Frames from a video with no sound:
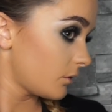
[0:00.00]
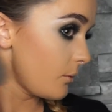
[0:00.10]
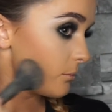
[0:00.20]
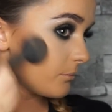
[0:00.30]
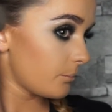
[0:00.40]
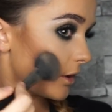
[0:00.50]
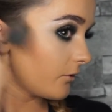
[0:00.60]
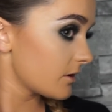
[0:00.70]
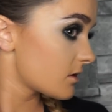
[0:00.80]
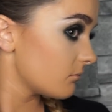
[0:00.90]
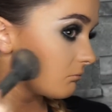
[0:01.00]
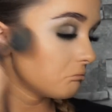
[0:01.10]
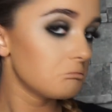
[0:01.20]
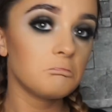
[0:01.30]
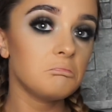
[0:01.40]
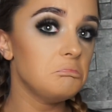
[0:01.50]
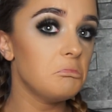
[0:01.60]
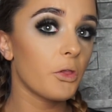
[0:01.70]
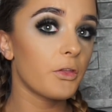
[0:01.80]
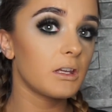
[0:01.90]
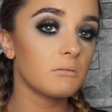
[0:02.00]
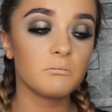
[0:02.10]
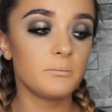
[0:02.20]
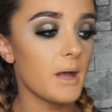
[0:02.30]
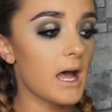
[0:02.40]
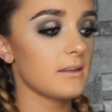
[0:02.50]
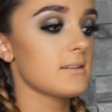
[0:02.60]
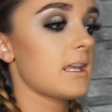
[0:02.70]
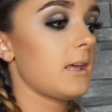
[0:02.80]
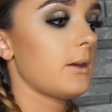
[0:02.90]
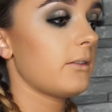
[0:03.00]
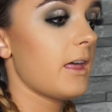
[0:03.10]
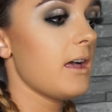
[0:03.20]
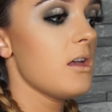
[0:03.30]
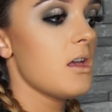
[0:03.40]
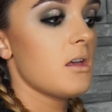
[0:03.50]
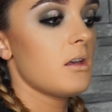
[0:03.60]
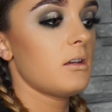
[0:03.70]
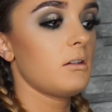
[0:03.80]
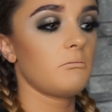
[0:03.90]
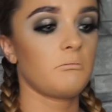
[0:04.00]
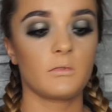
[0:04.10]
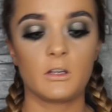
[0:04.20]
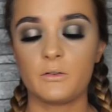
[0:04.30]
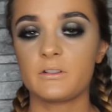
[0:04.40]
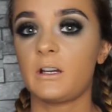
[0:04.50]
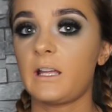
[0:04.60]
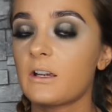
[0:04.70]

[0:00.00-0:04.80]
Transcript: Nope, perfect. Nothing bad to say about that. Goes out